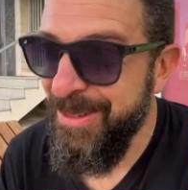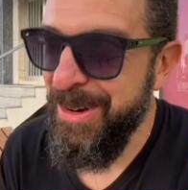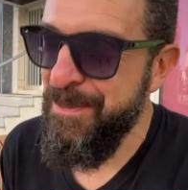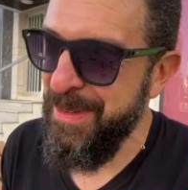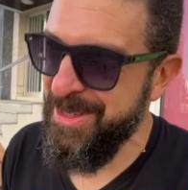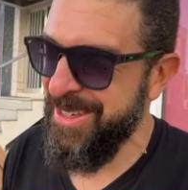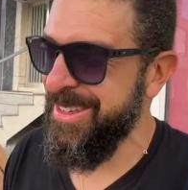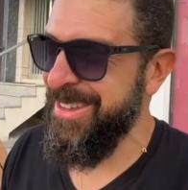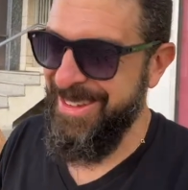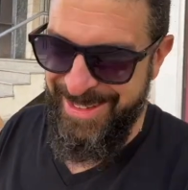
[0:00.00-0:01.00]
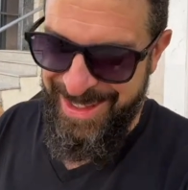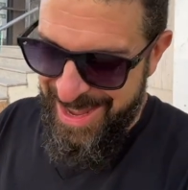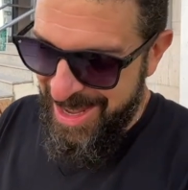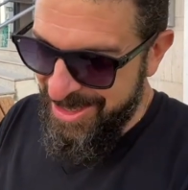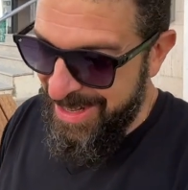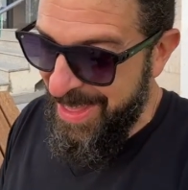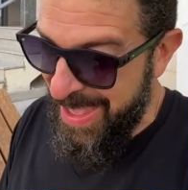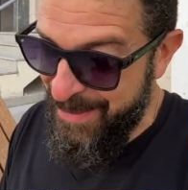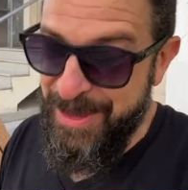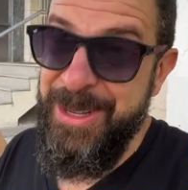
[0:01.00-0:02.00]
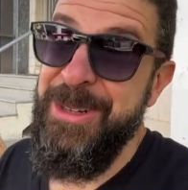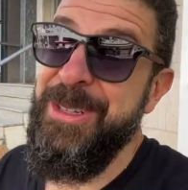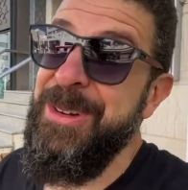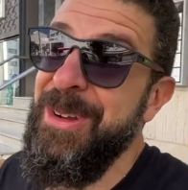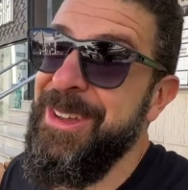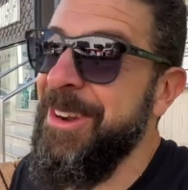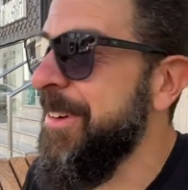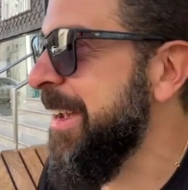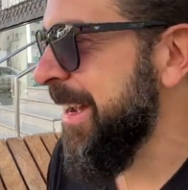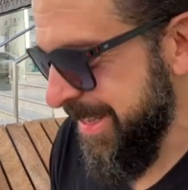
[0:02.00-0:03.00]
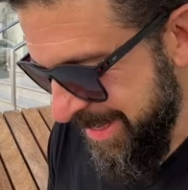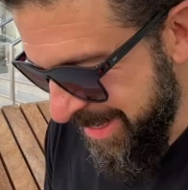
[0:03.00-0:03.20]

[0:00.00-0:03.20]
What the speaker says: of weapons. So now they have to turn to North Korea